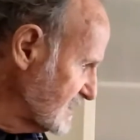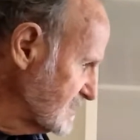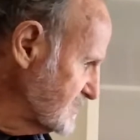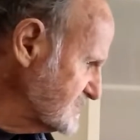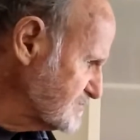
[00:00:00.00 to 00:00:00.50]

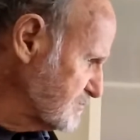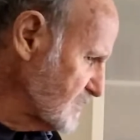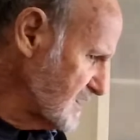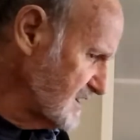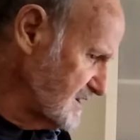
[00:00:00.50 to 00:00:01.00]
This
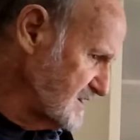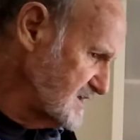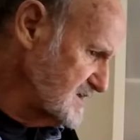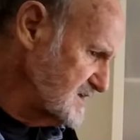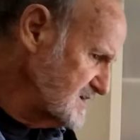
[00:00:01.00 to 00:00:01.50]
one
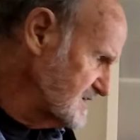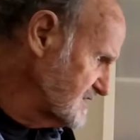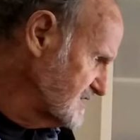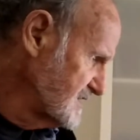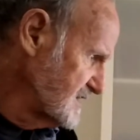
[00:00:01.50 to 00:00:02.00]

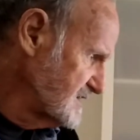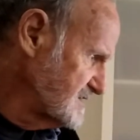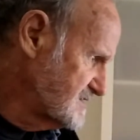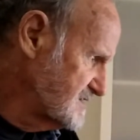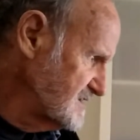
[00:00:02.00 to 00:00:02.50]
here
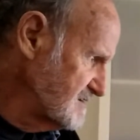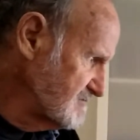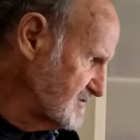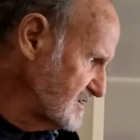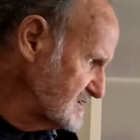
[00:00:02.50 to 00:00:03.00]
didn't
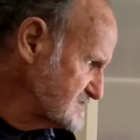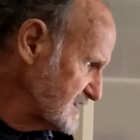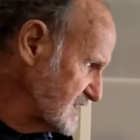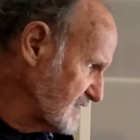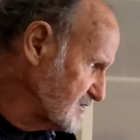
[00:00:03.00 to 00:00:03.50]
really
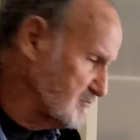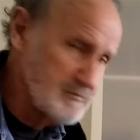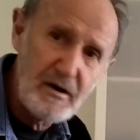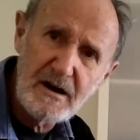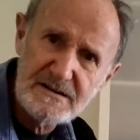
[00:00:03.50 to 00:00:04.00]
say you have to
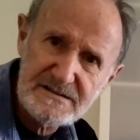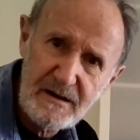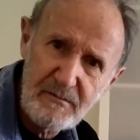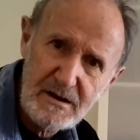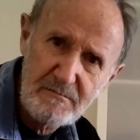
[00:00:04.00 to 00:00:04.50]
buy
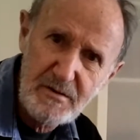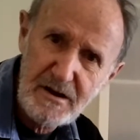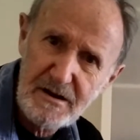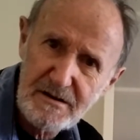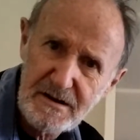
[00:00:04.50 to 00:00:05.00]
something, but
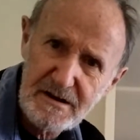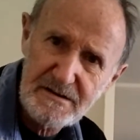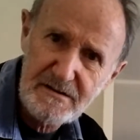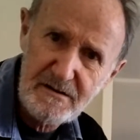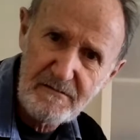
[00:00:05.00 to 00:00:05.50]
it did
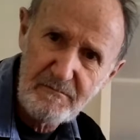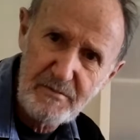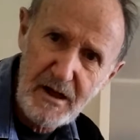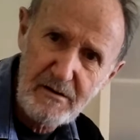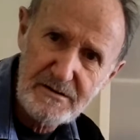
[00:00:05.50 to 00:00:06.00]
sort of
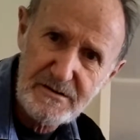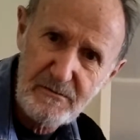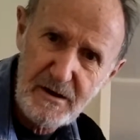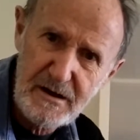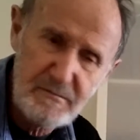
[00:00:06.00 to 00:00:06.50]
blow us
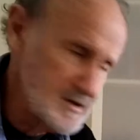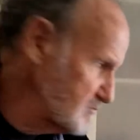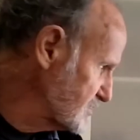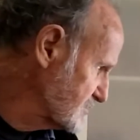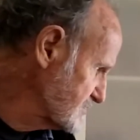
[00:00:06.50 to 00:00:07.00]
away a bit
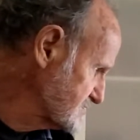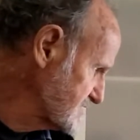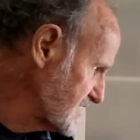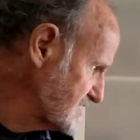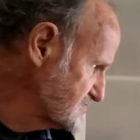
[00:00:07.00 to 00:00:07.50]
because it
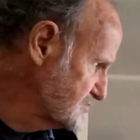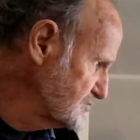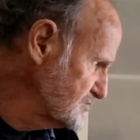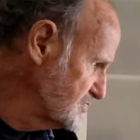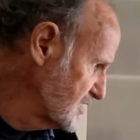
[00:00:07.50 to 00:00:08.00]
asked, do
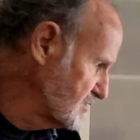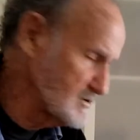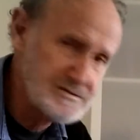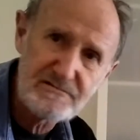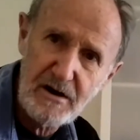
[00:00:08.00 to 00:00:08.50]
you know
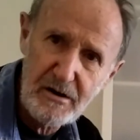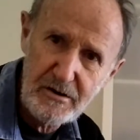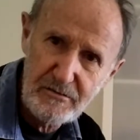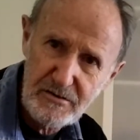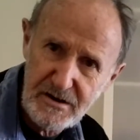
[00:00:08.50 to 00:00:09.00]
what's growing
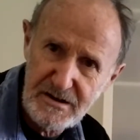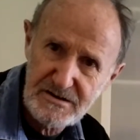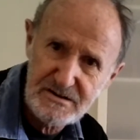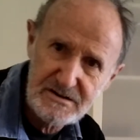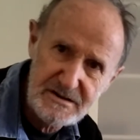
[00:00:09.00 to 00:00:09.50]
in your
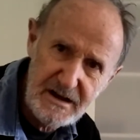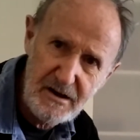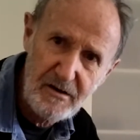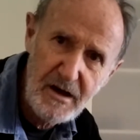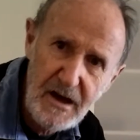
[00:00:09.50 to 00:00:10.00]
kitchen
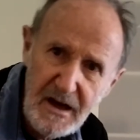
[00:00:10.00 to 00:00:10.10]
towel?